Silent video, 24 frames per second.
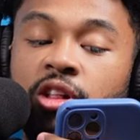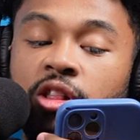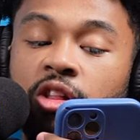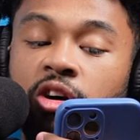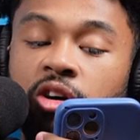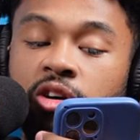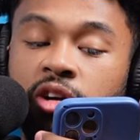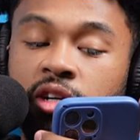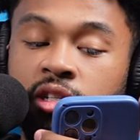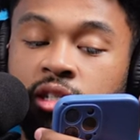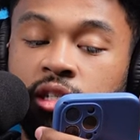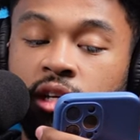the
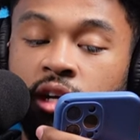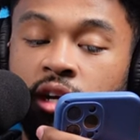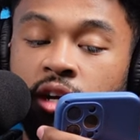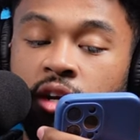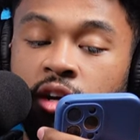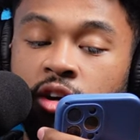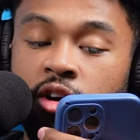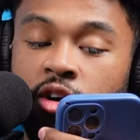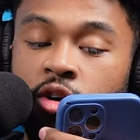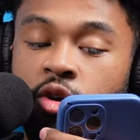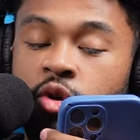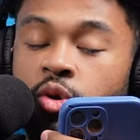longest
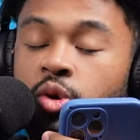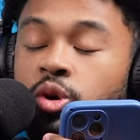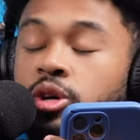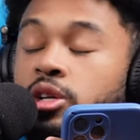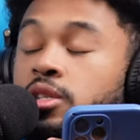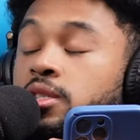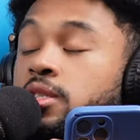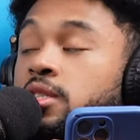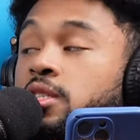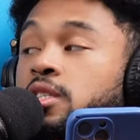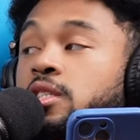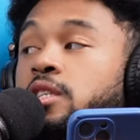in
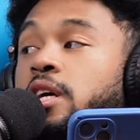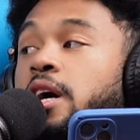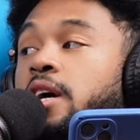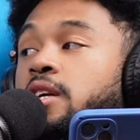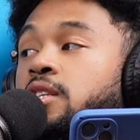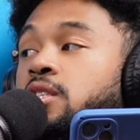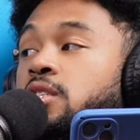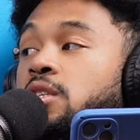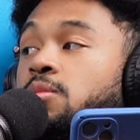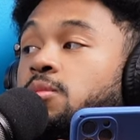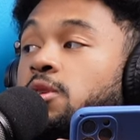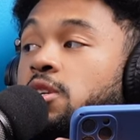according to
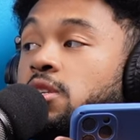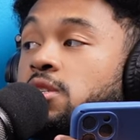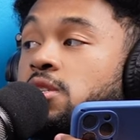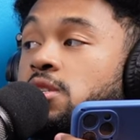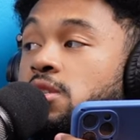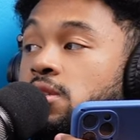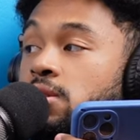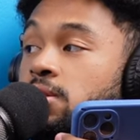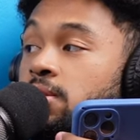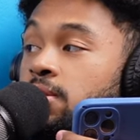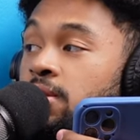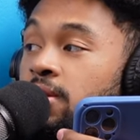Chat G P
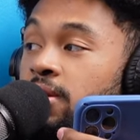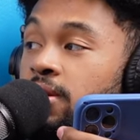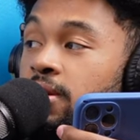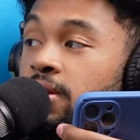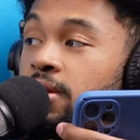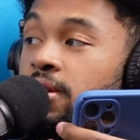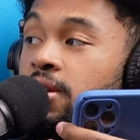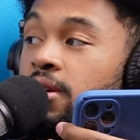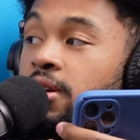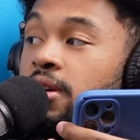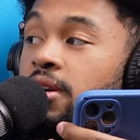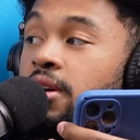T.
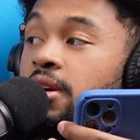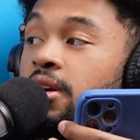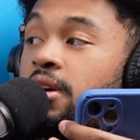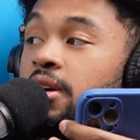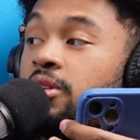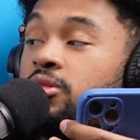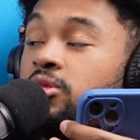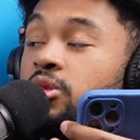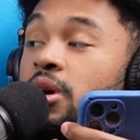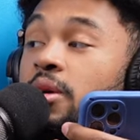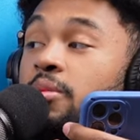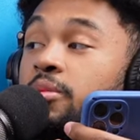Nice.
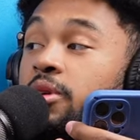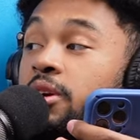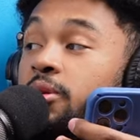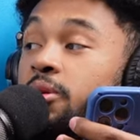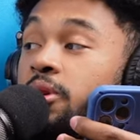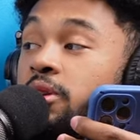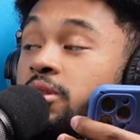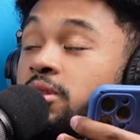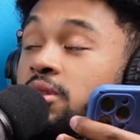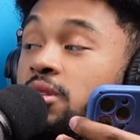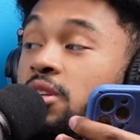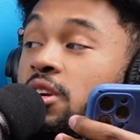So I'm
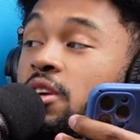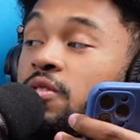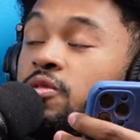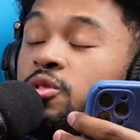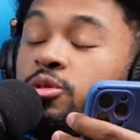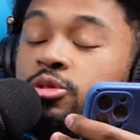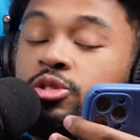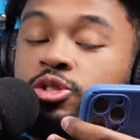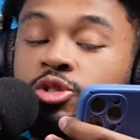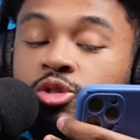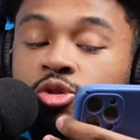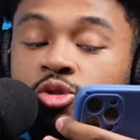going to give
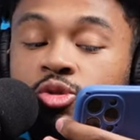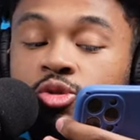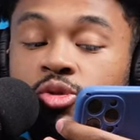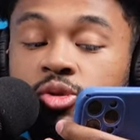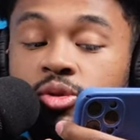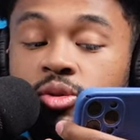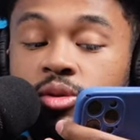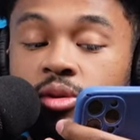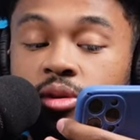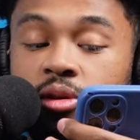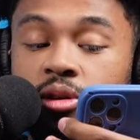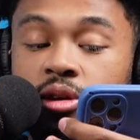you
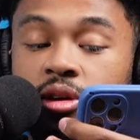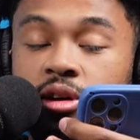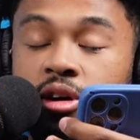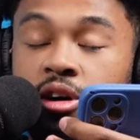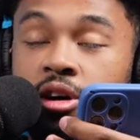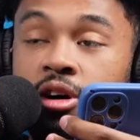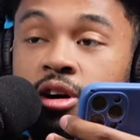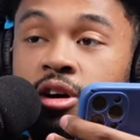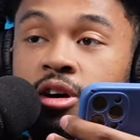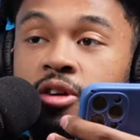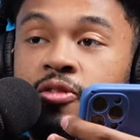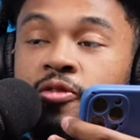two
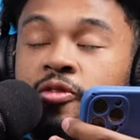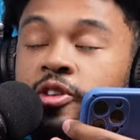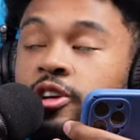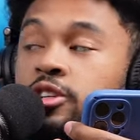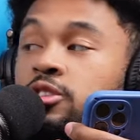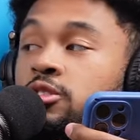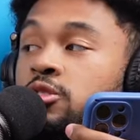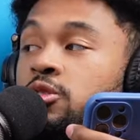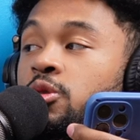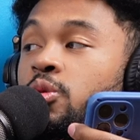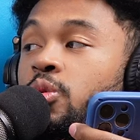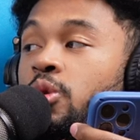uh,
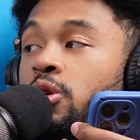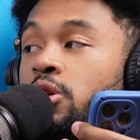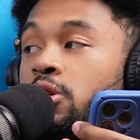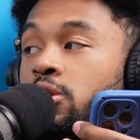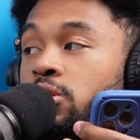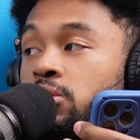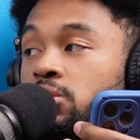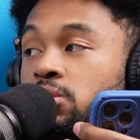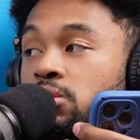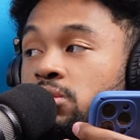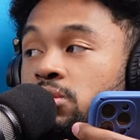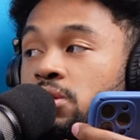fictional
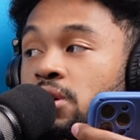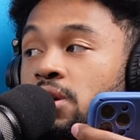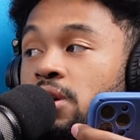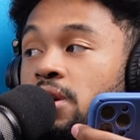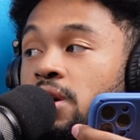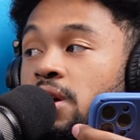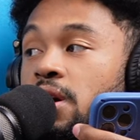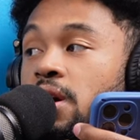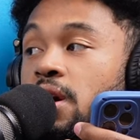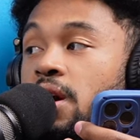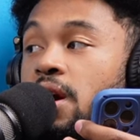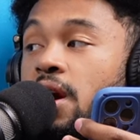worlds, mm-hmm.
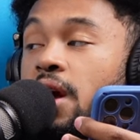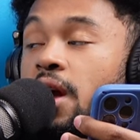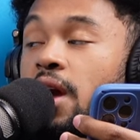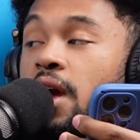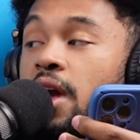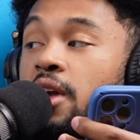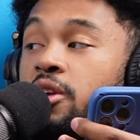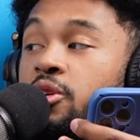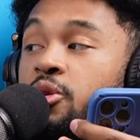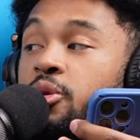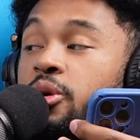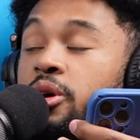
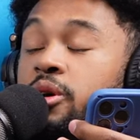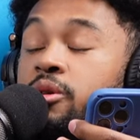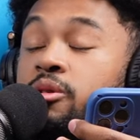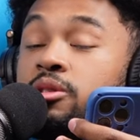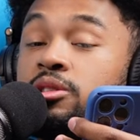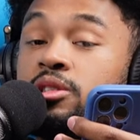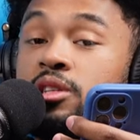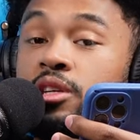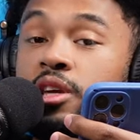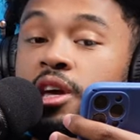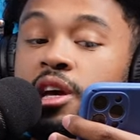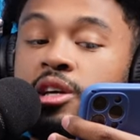and you are going
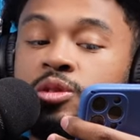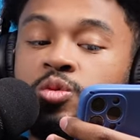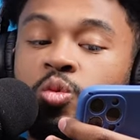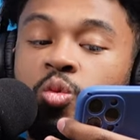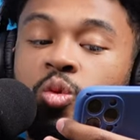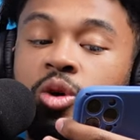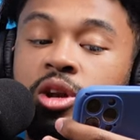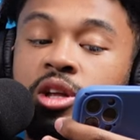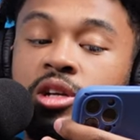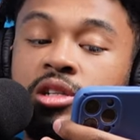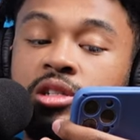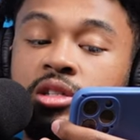to guess
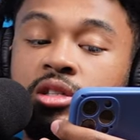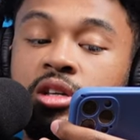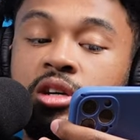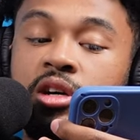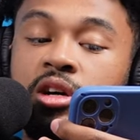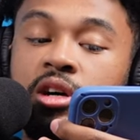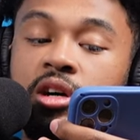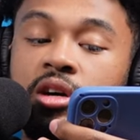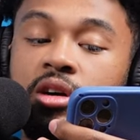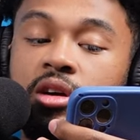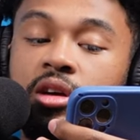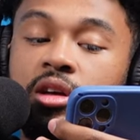what is
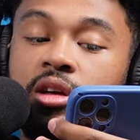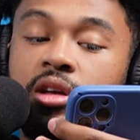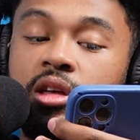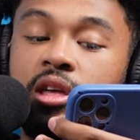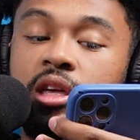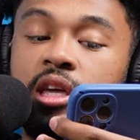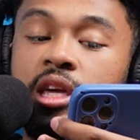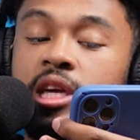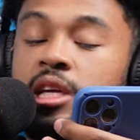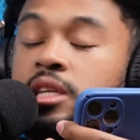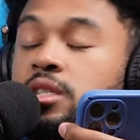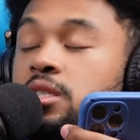the
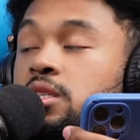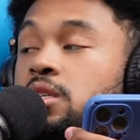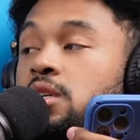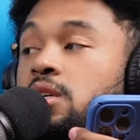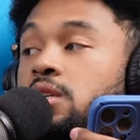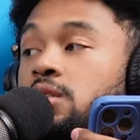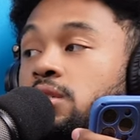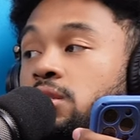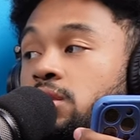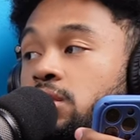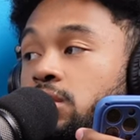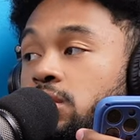
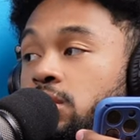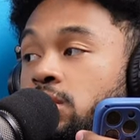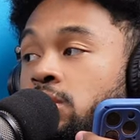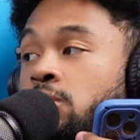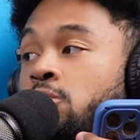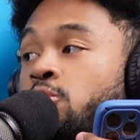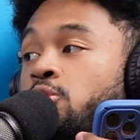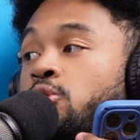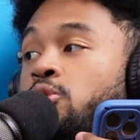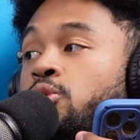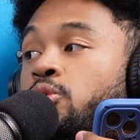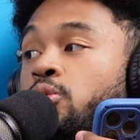easiest
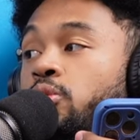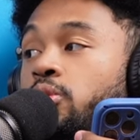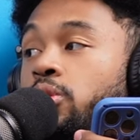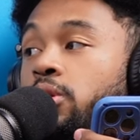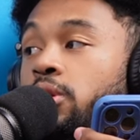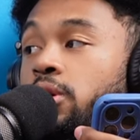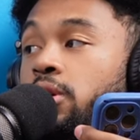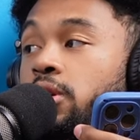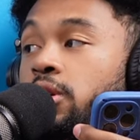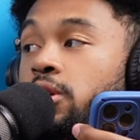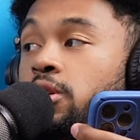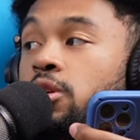to,
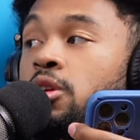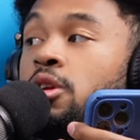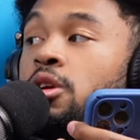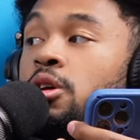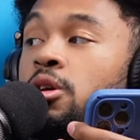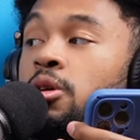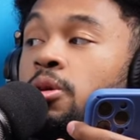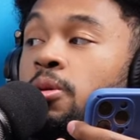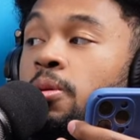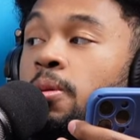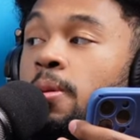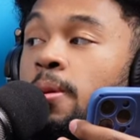you
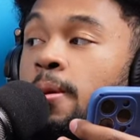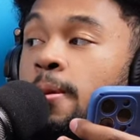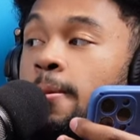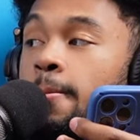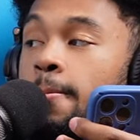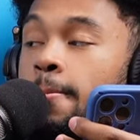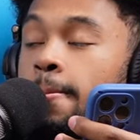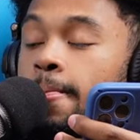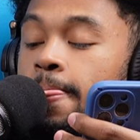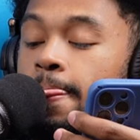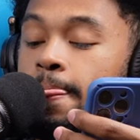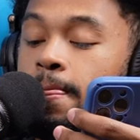know,
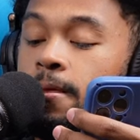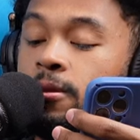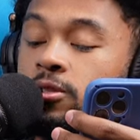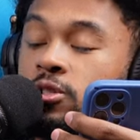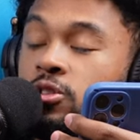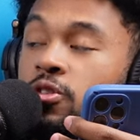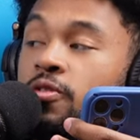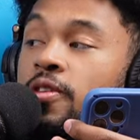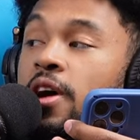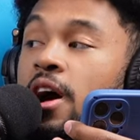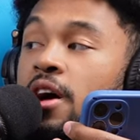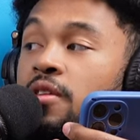
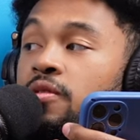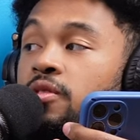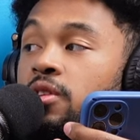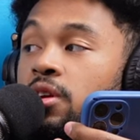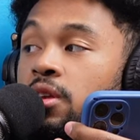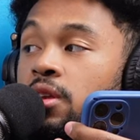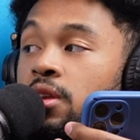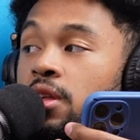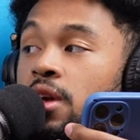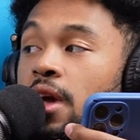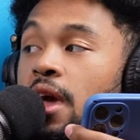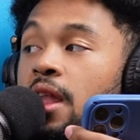survive
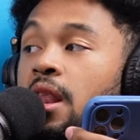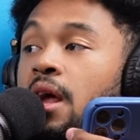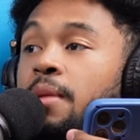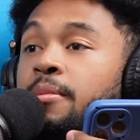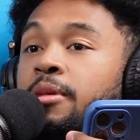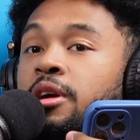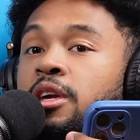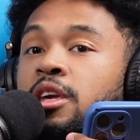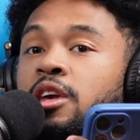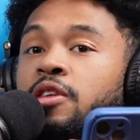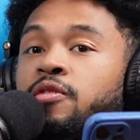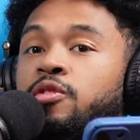in. And I'm
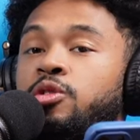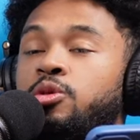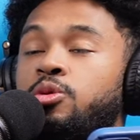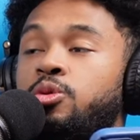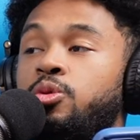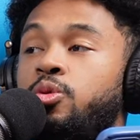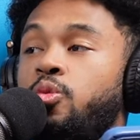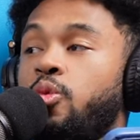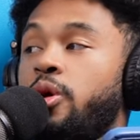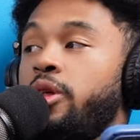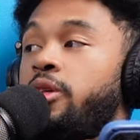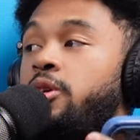gonna give you
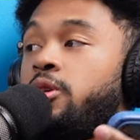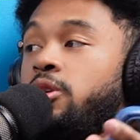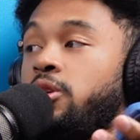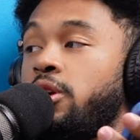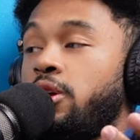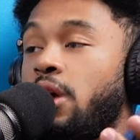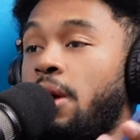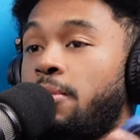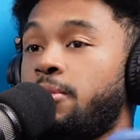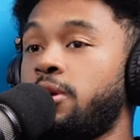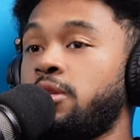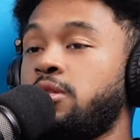whether
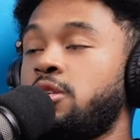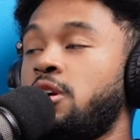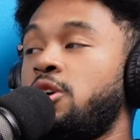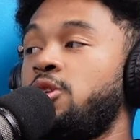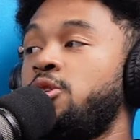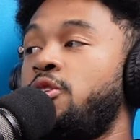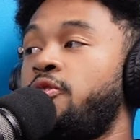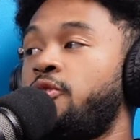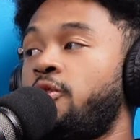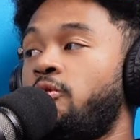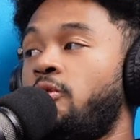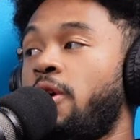I'm gonna tell
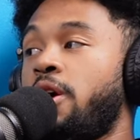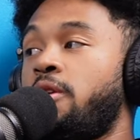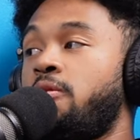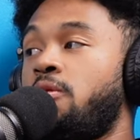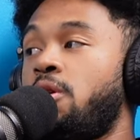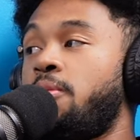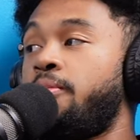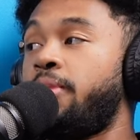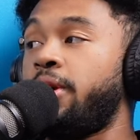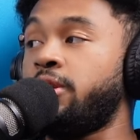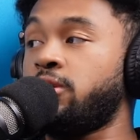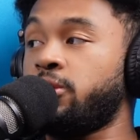you if you're right or
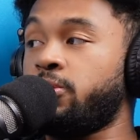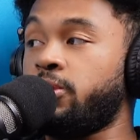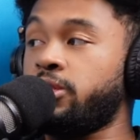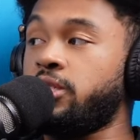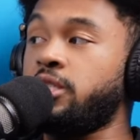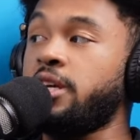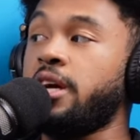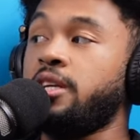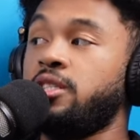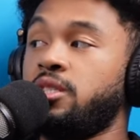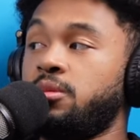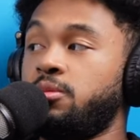wrong based on what
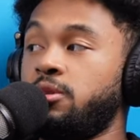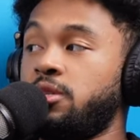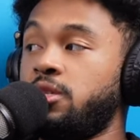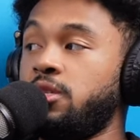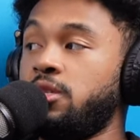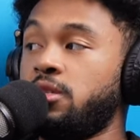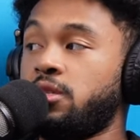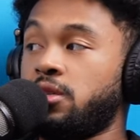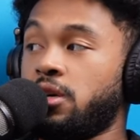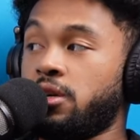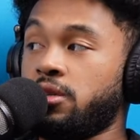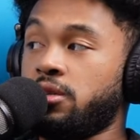Chat G P
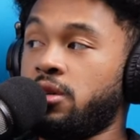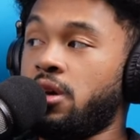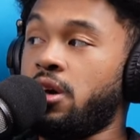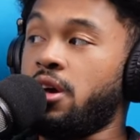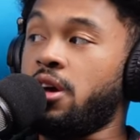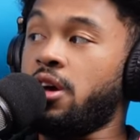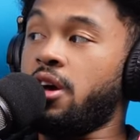T says.